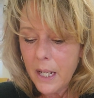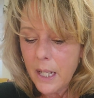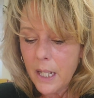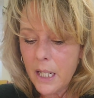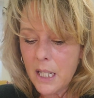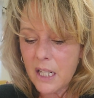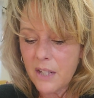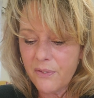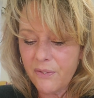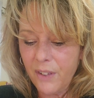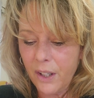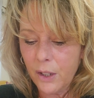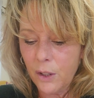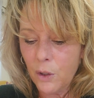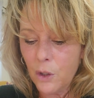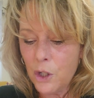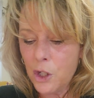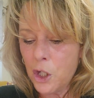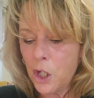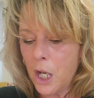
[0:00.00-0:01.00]
It's
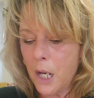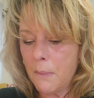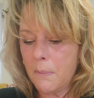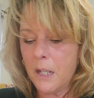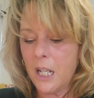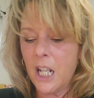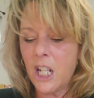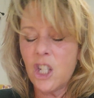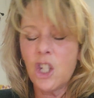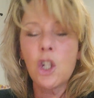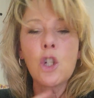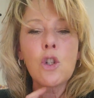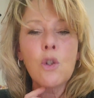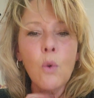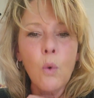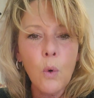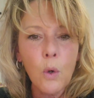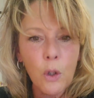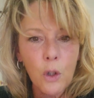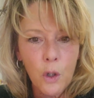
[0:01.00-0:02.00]
funnel shaped. It's
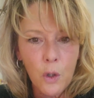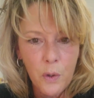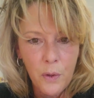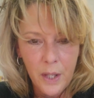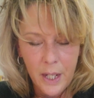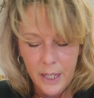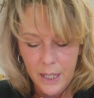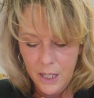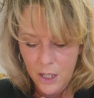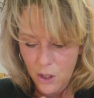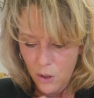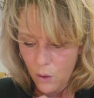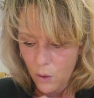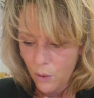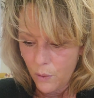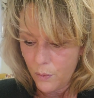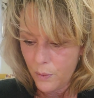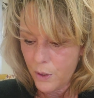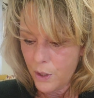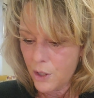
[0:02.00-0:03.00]
shorter than
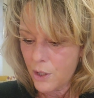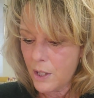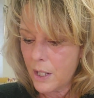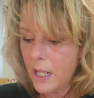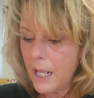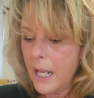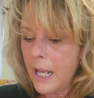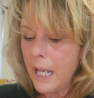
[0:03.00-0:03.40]
adults.